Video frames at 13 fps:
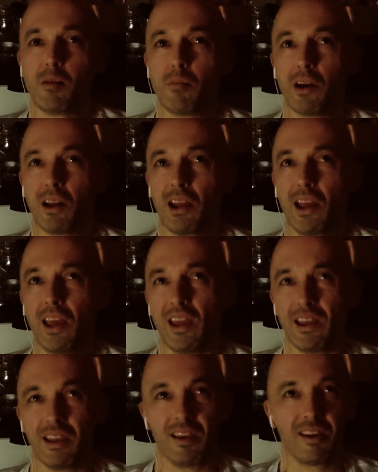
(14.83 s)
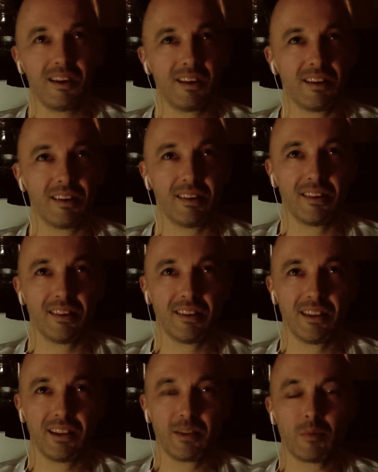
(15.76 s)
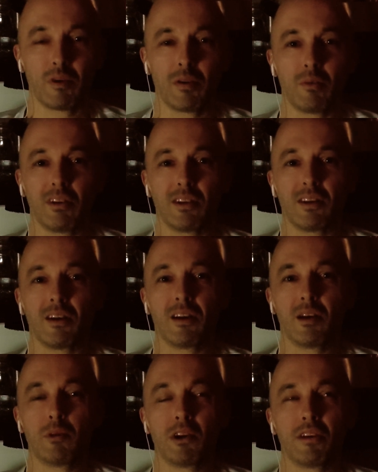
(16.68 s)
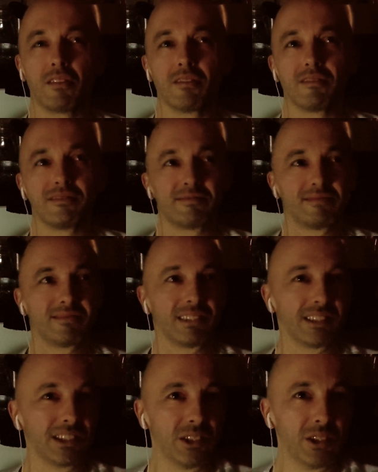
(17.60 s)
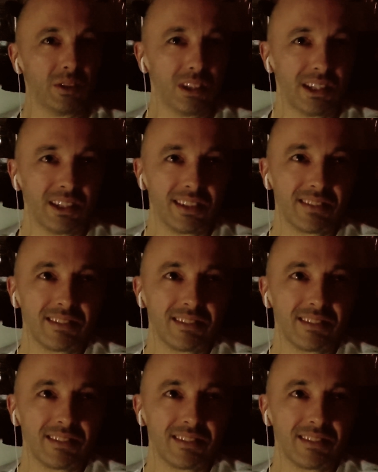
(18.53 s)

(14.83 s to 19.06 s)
But hey, that's what I want to talk about. Let's do it.